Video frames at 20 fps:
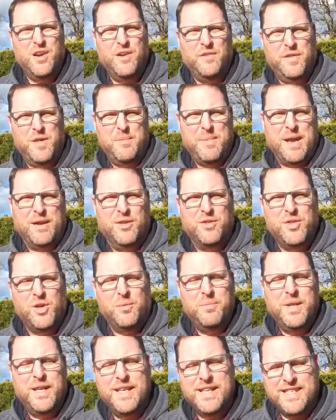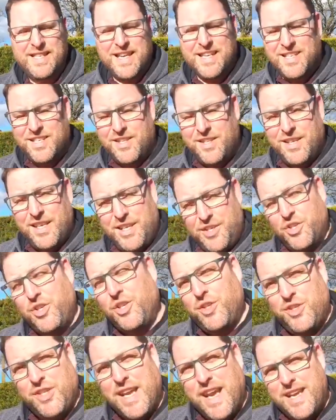of the amount of time that it says that it
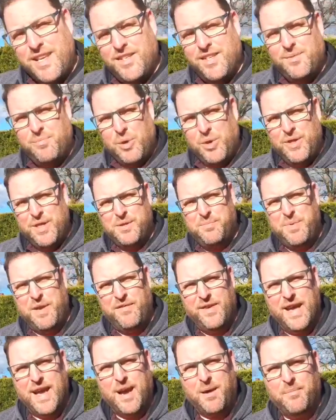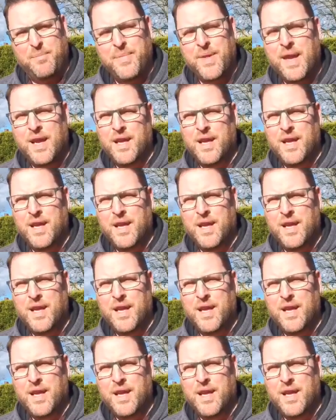should take to put this bivvy up.